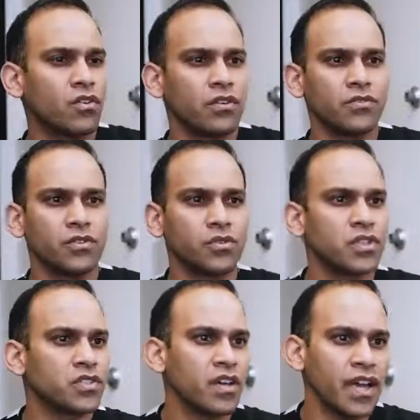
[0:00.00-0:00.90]
or you
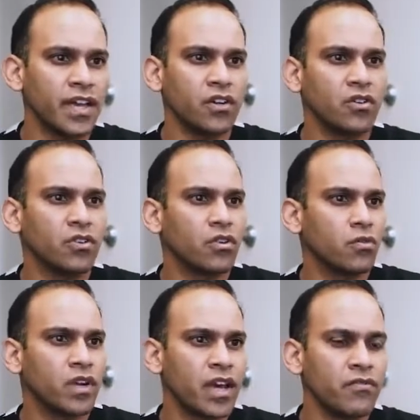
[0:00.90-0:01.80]
twist your ankle
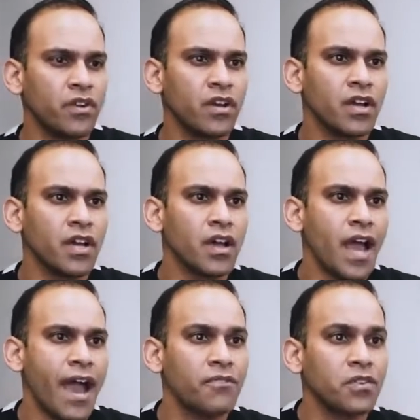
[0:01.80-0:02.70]
or whatever,
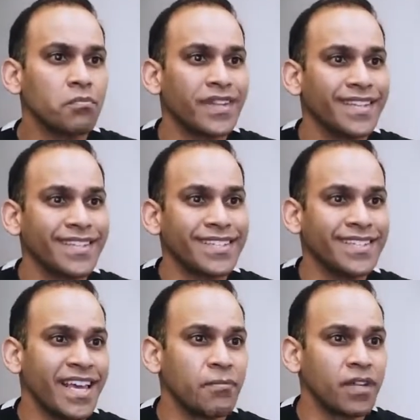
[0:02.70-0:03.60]
after the platelets
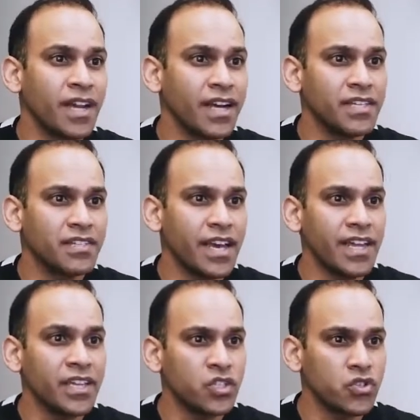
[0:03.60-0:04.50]
stabilize
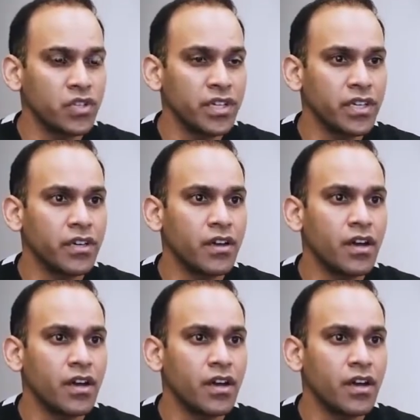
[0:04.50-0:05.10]
that injury,